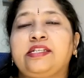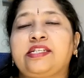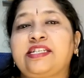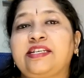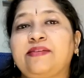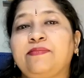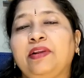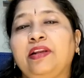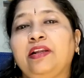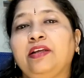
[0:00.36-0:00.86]

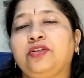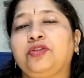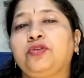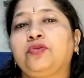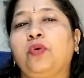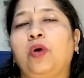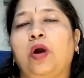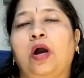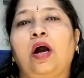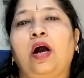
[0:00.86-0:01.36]
Similar
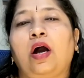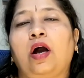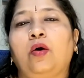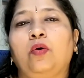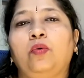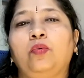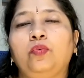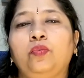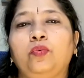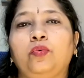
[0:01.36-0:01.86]
to
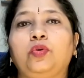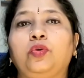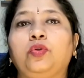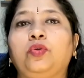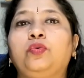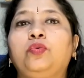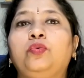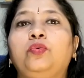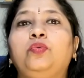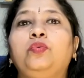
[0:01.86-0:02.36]
how
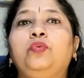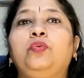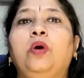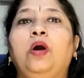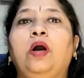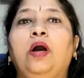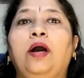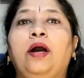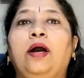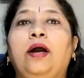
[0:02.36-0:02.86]
you
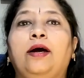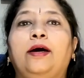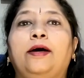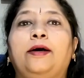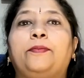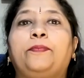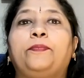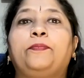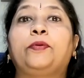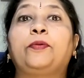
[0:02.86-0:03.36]

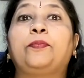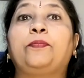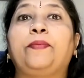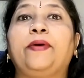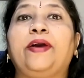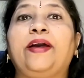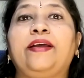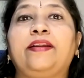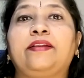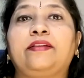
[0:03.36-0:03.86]

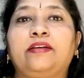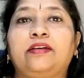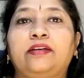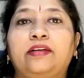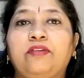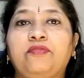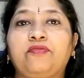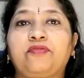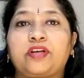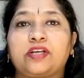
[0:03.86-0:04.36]
prepare the
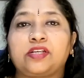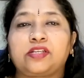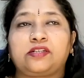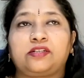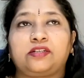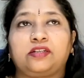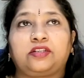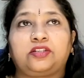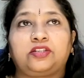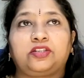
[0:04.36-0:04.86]

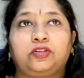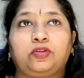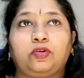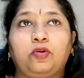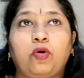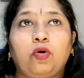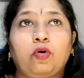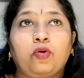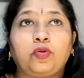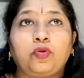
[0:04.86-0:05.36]
infrastructure
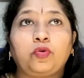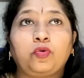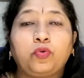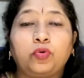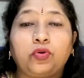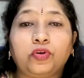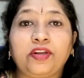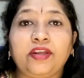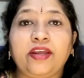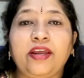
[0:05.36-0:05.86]
or you
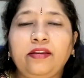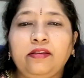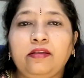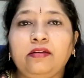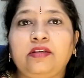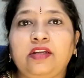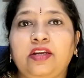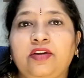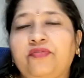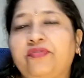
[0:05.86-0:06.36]
create
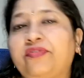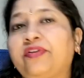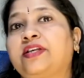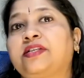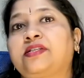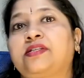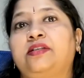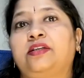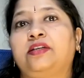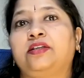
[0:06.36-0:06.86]
that
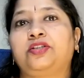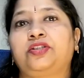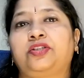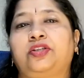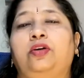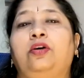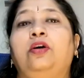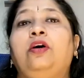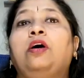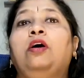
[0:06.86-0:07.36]

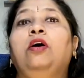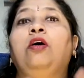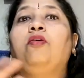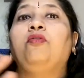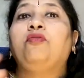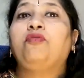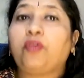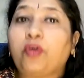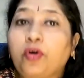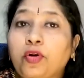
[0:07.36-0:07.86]
infrastructure
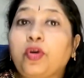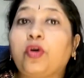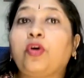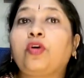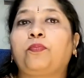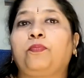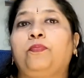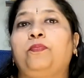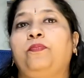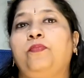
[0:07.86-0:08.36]
for
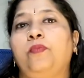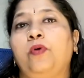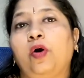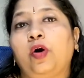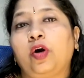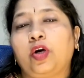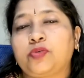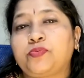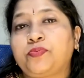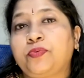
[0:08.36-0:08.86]
your
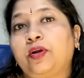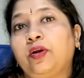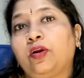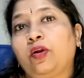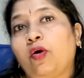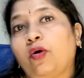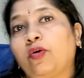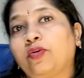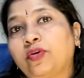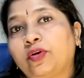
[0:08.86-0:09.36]

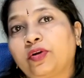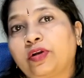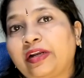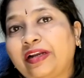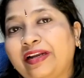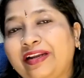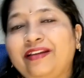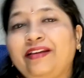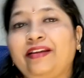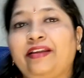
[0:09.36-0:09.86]
hospital or your
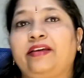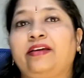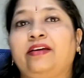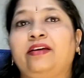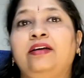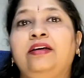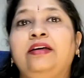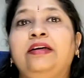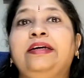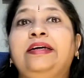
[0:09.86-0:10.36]

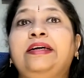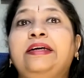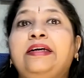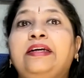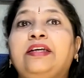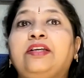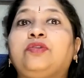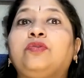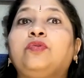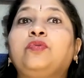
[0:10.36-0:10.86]
clinic,
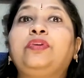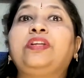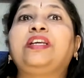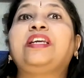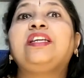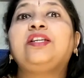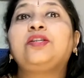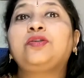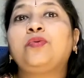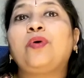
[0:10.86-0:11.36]
you
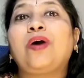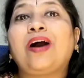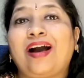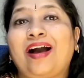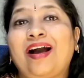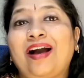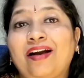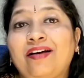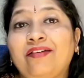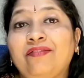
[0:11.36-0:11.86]
need to
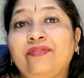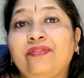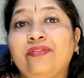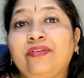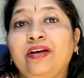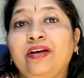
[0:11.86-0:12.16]
have